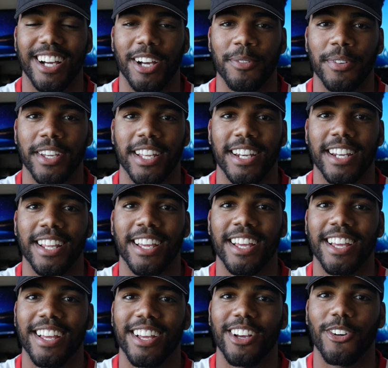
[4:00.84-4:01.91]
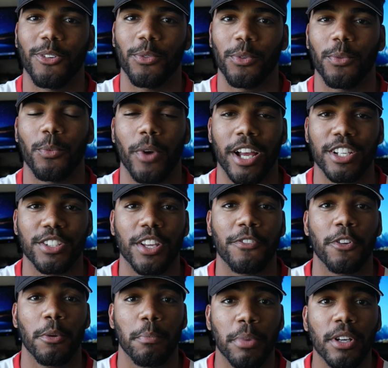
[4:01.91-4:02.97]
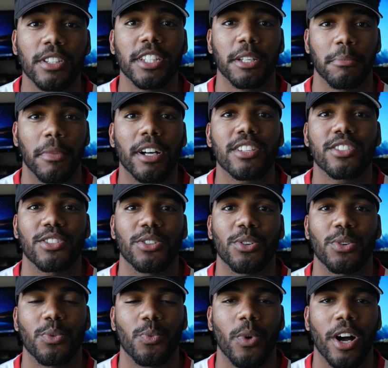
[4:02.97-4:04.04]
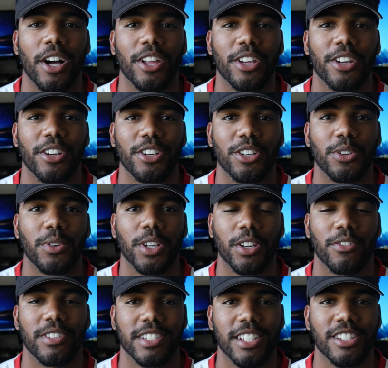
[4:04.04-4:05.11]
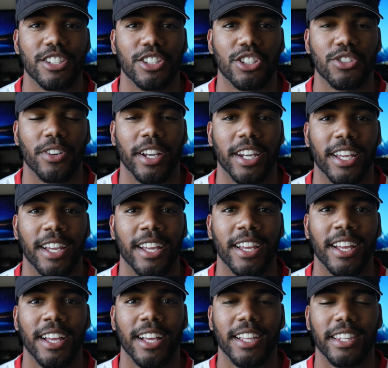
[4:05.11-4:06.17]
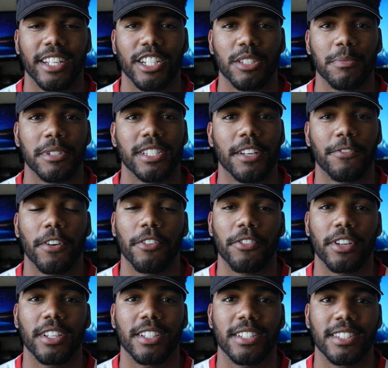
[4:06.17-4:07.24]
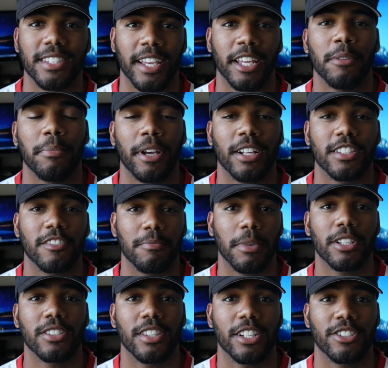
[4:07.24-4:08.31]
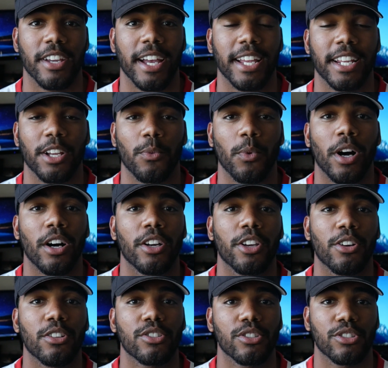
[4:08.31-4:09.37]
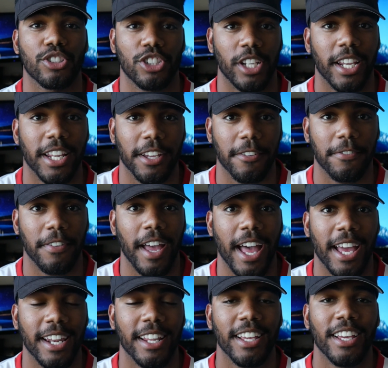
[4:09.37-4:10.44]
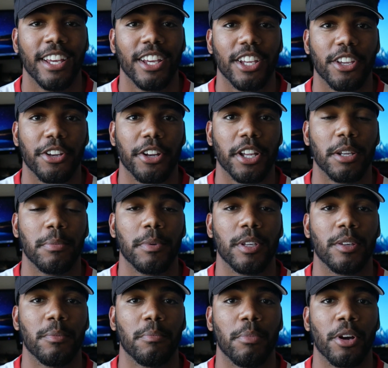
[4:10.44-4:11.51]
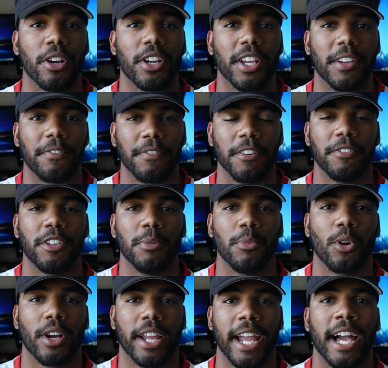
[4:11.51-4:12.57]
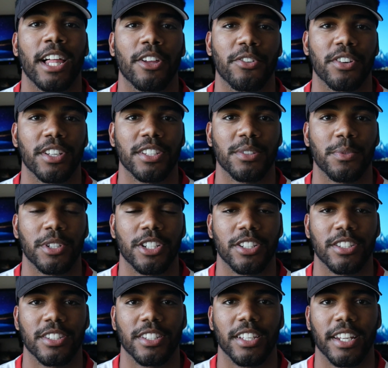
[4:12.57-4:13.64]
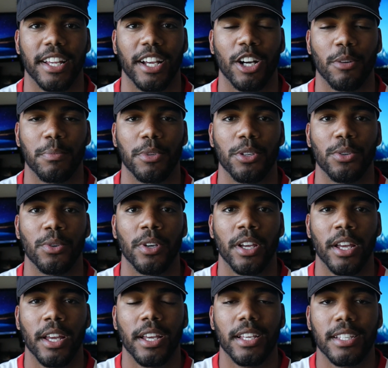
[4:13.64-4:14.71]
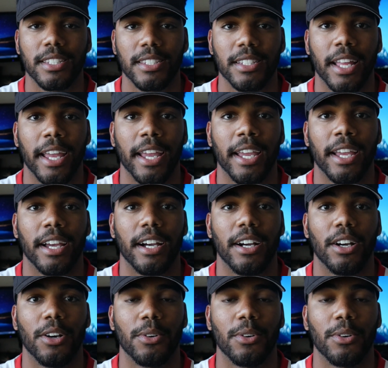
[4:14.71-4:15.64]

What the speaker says: I mean, if you're building muscle while you're doing your resistance training, that just means that for every 10 pounds of muscle that you're adding, while you're also shedding fat, you're going to be burning 50 more calories, which is going to help you stay,